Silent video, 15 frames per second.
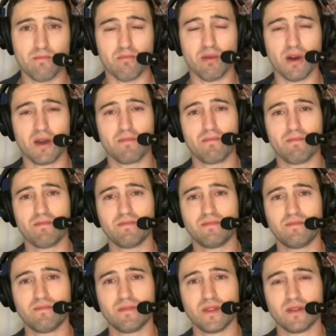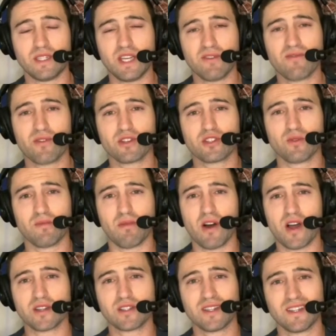But the difference with
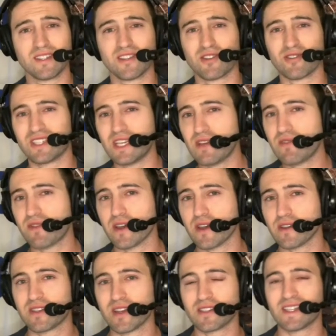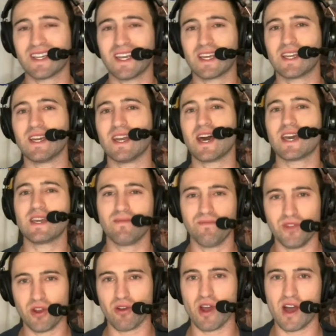Boston is their defense doesn't ignite
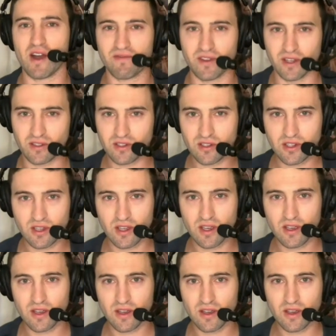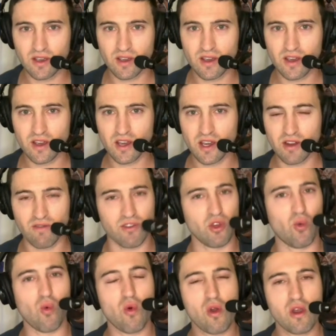their offense. For
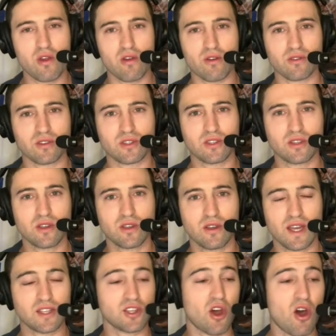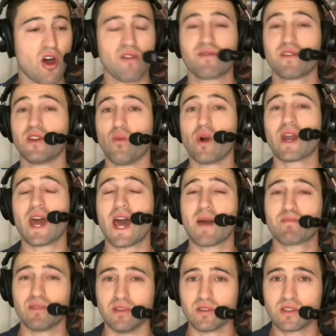the Warriors, that's often what
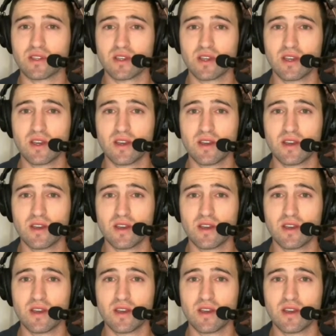happens.